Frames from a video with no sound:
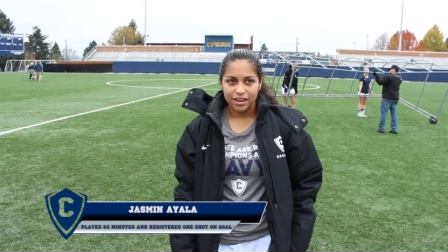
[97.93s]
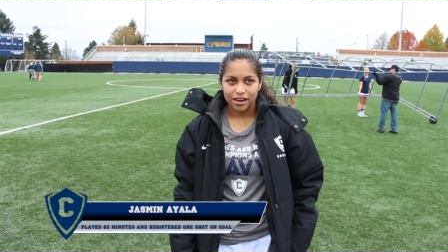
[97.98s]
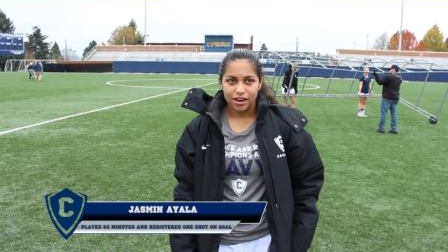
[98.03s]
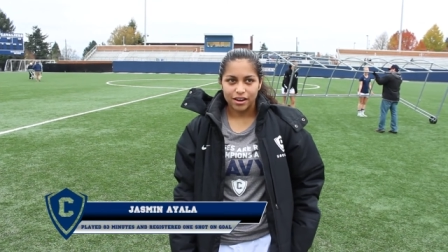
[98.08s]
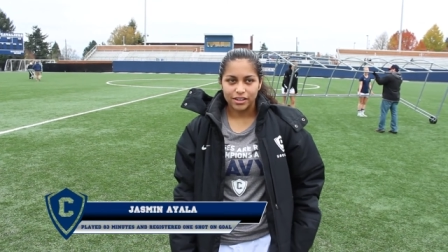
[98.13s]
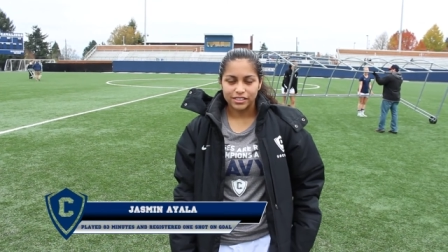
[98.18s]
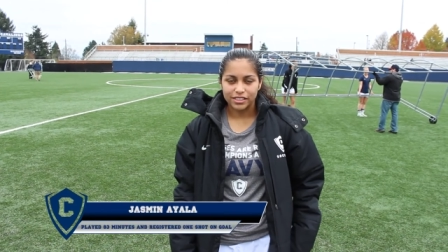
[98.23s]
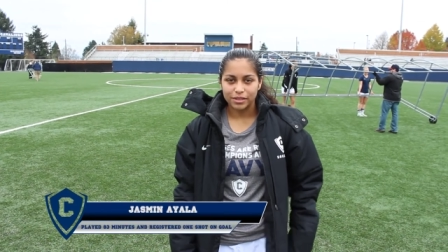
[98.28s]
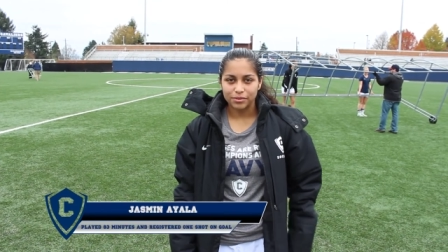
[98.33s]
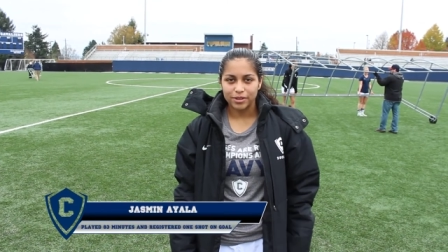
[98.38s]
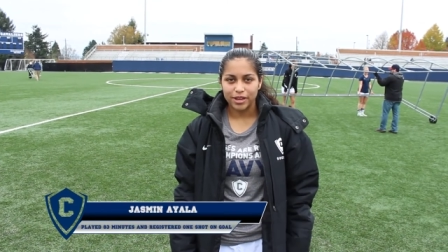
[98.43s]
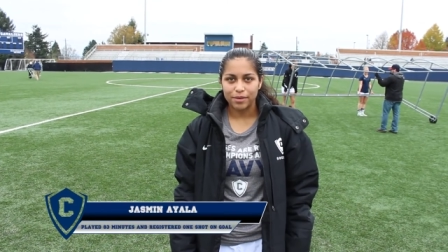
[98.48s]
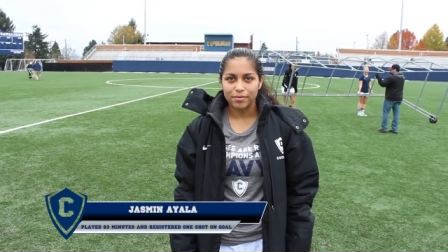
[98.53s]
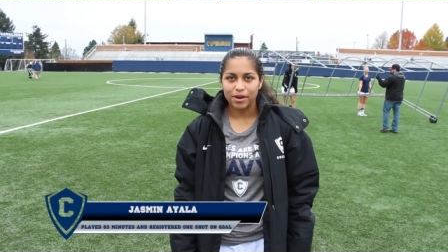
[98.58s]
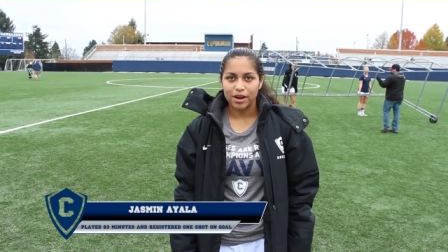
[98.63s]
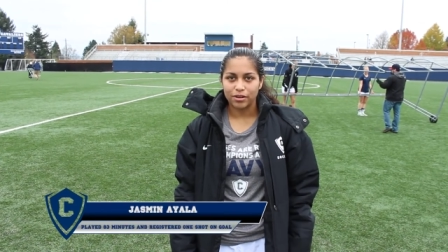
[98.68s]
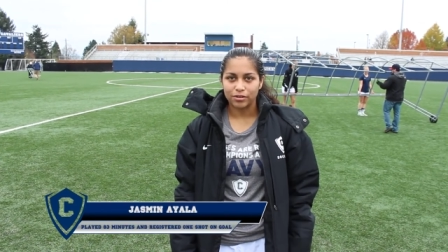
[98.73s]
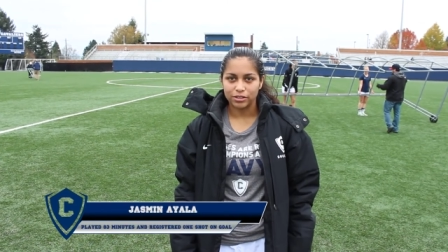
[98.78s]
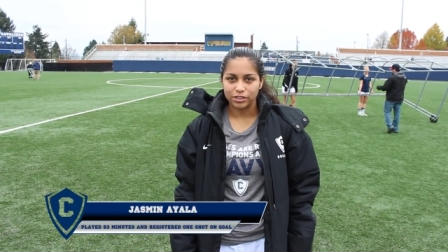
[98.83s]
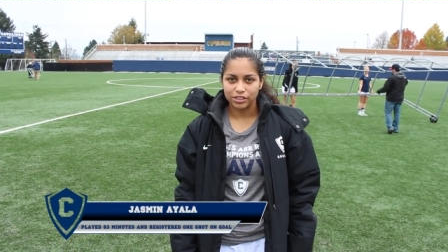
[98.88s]
our team came
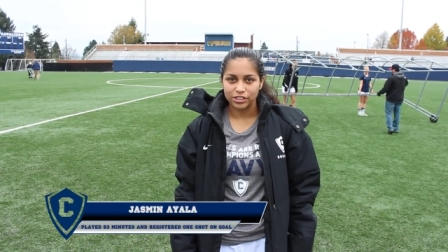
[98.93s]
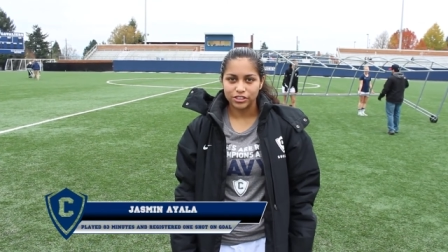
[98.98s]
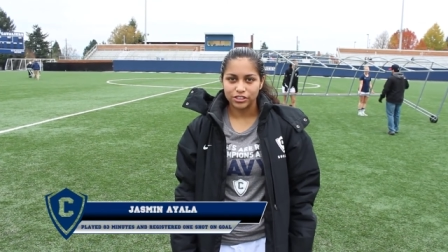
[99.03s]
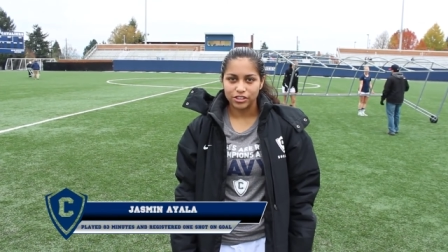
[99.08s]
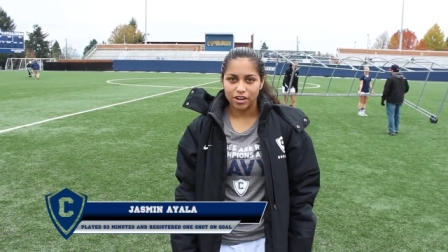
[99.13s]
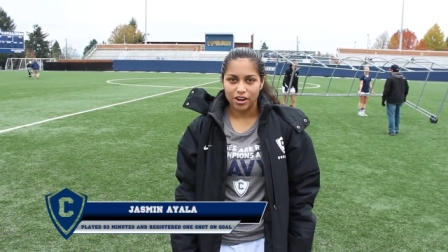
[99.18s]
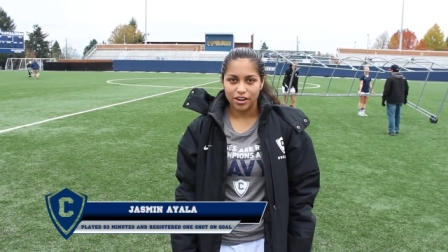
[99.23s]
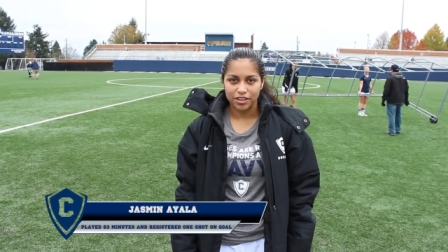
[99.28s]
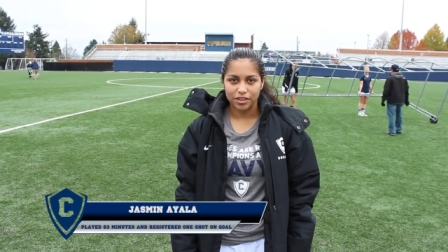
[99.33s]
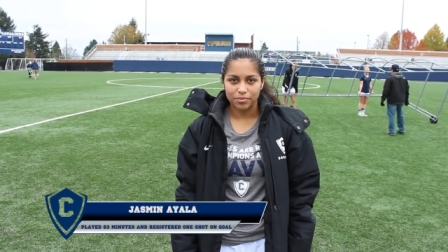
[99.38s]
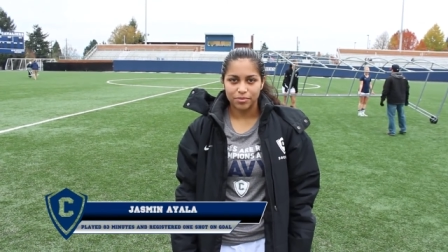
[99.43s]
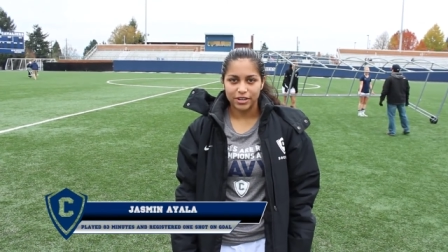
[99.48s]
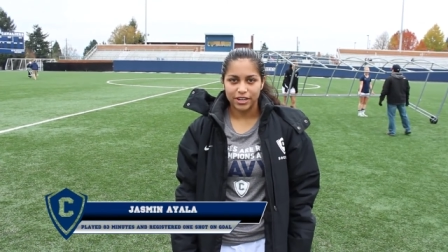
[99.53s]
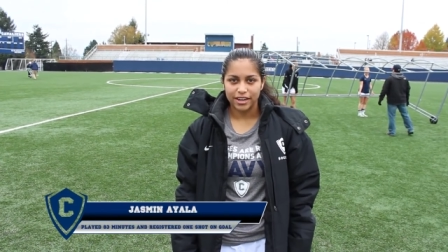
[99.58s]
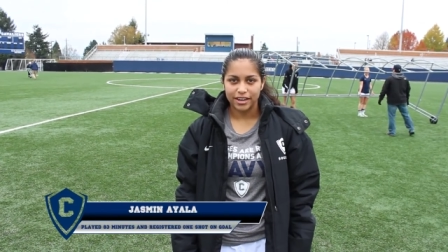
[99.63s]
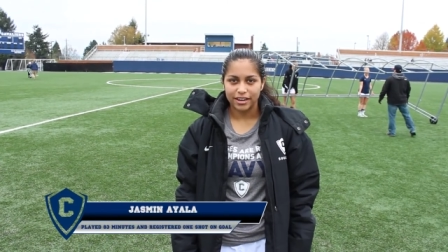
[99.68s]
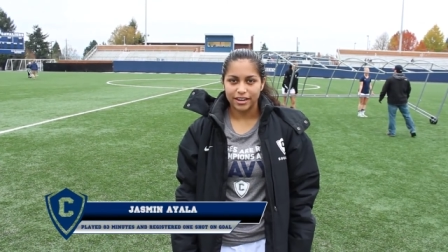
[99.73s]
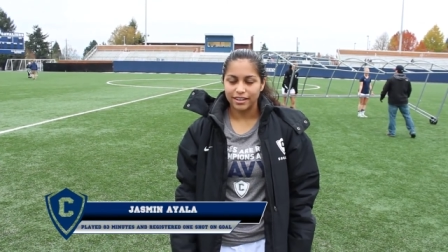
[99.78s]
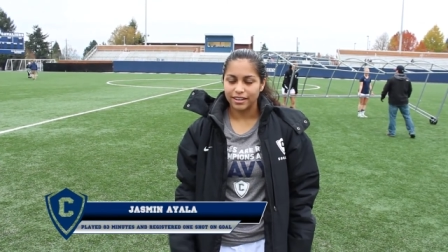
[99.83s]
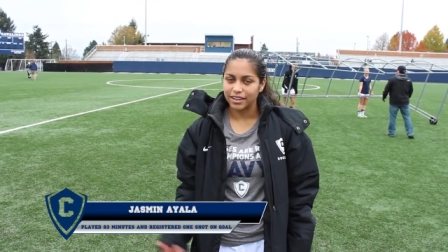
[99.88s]
out really strong in the
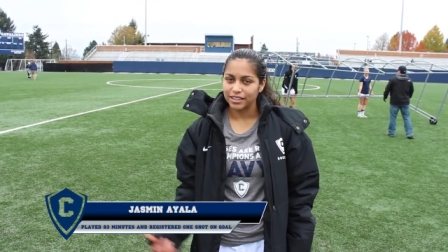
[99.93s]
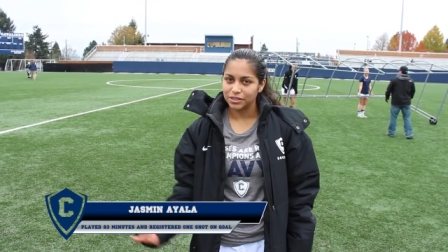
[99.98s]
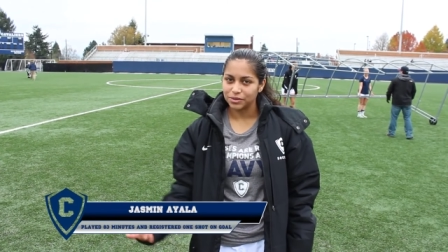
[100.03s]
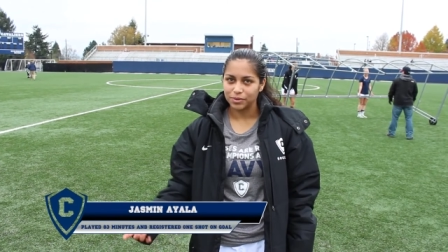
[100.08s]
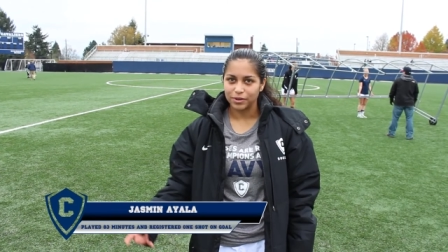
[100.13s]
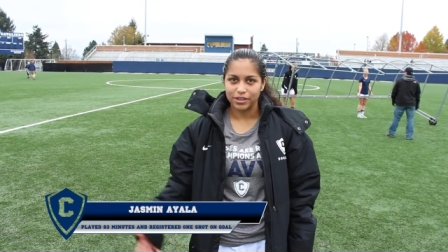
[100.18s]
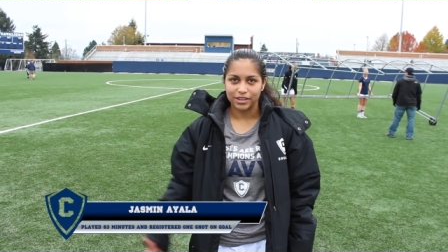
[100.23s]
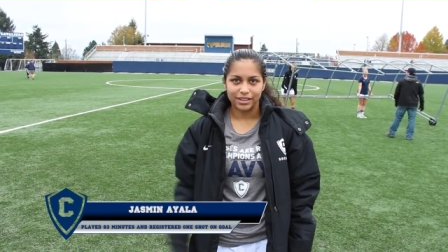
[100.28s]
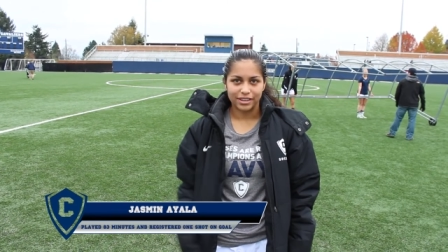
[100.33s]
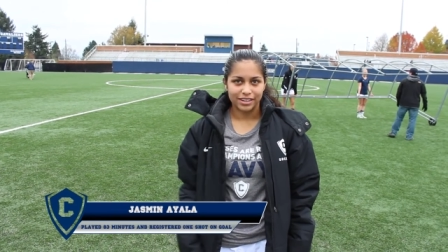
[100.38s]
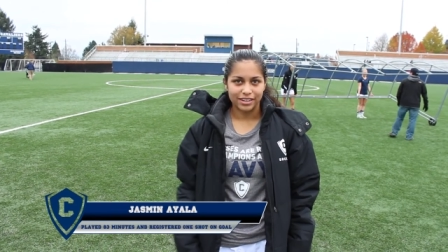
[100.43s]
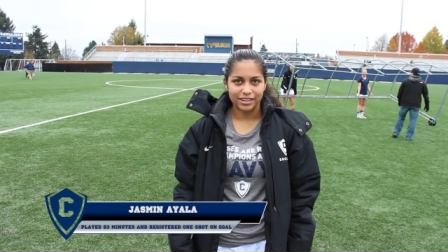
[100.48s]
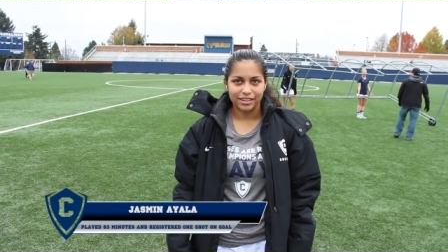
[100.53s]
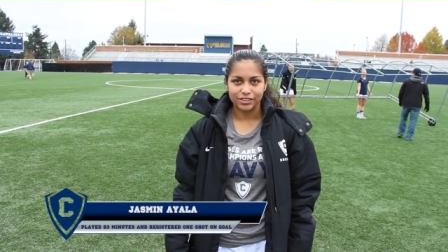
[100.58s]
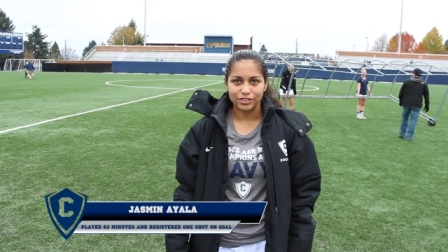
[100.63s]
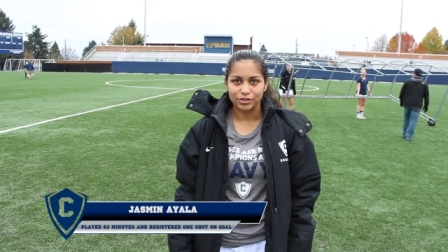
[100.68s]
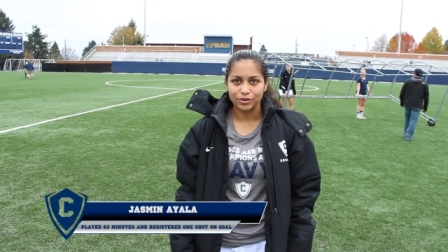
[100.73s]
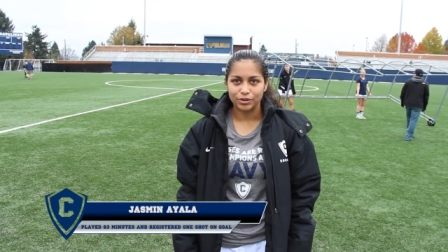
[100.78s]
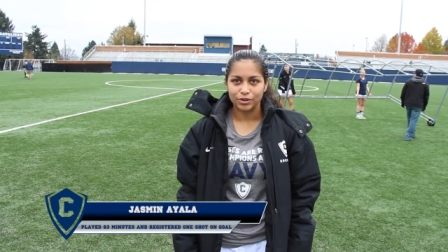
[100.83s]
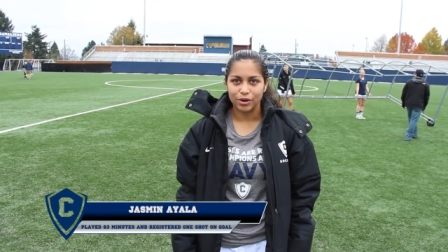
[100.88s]
beginning, and that's where
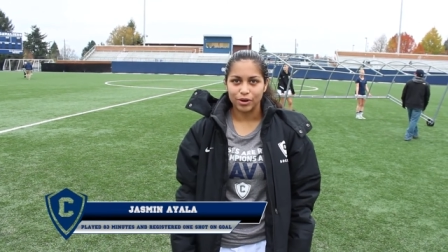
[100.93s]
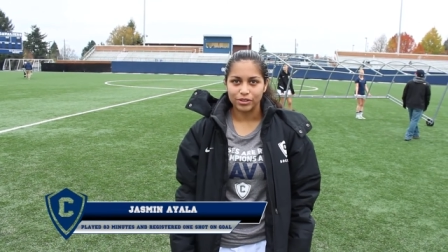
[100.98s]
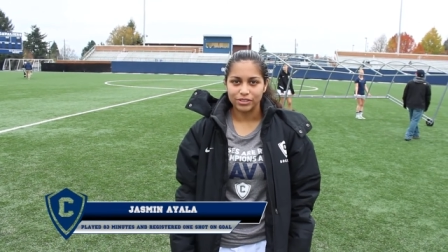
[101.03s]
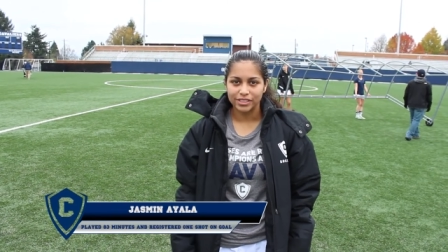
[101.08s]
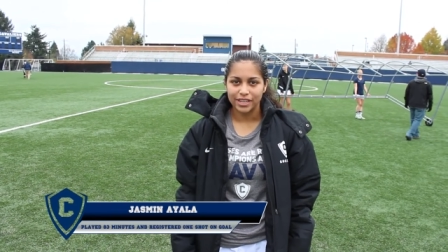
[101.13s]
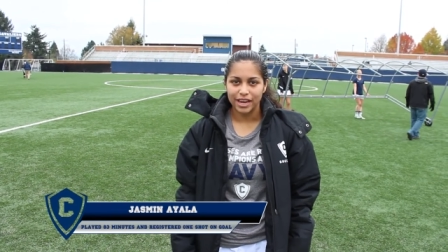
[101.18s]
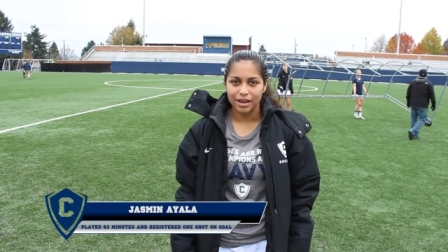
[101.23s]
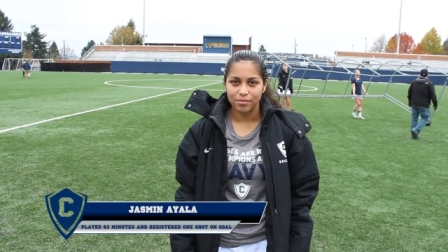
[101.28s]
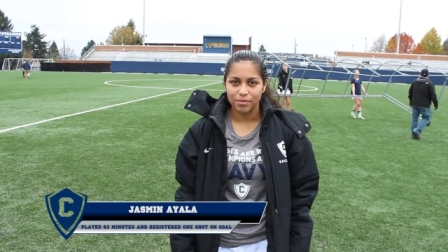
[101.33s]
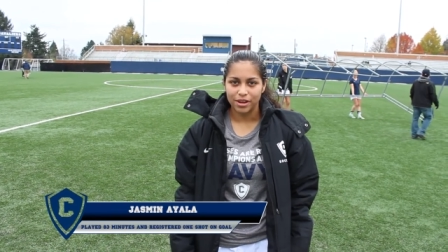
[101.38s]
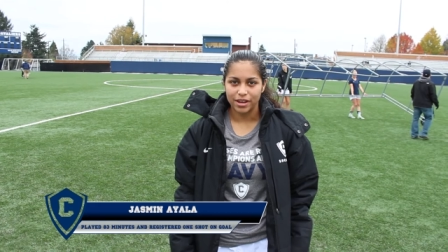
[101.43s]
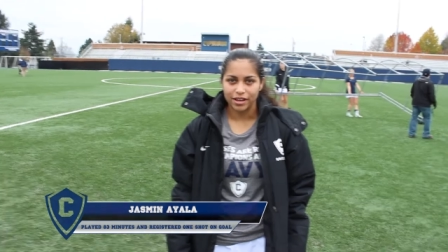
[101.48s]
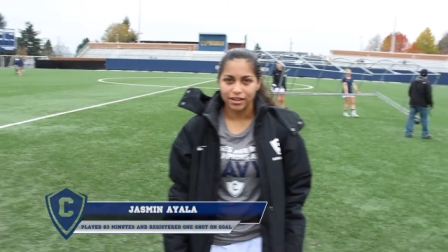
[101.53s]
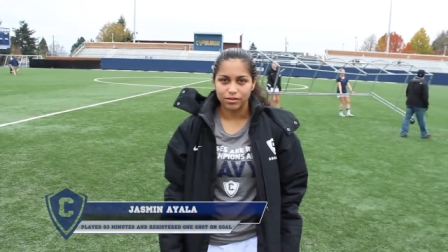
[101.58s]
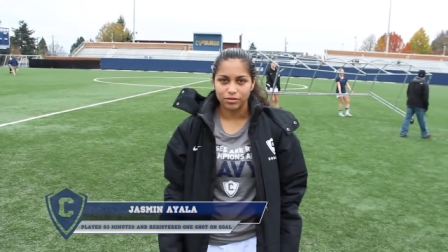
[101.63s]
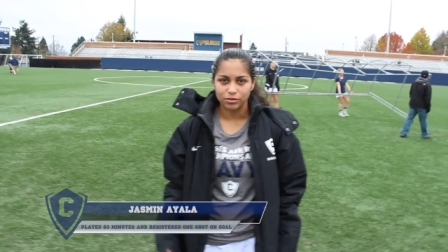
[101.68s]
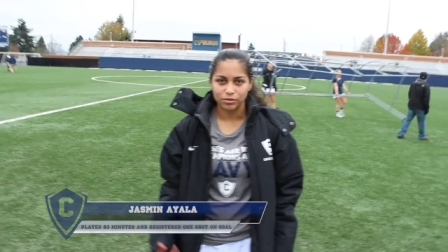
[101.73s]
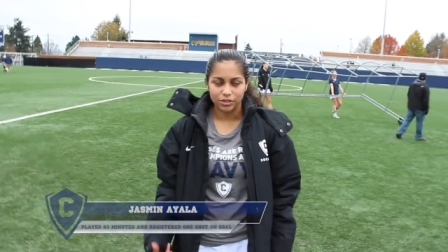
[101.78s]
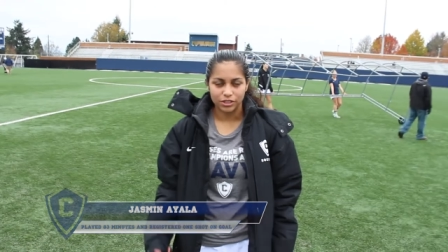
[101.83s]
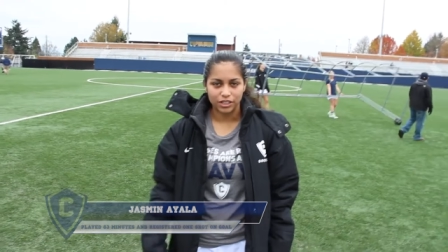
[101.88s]
two goals came in
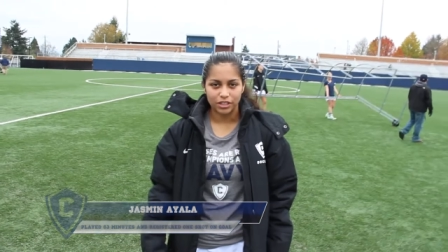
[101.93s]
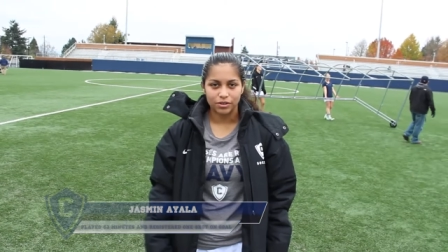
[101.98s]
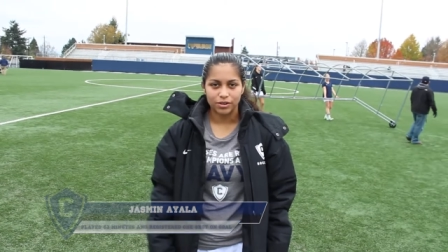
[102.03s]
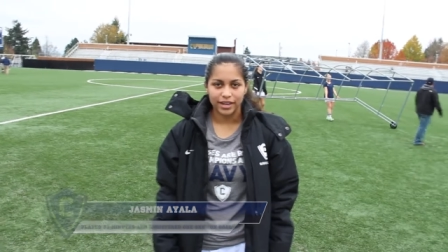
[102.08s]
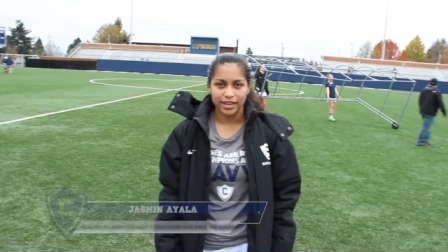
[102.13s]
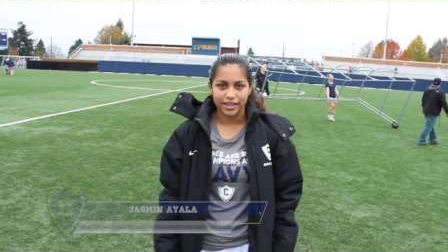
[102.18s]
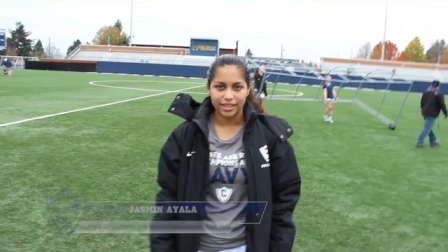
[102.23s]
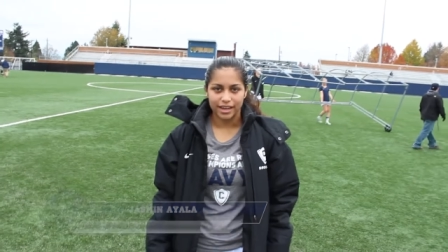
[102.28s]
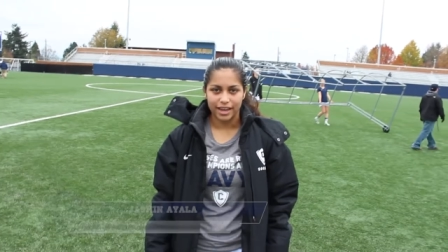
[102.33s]
really quick,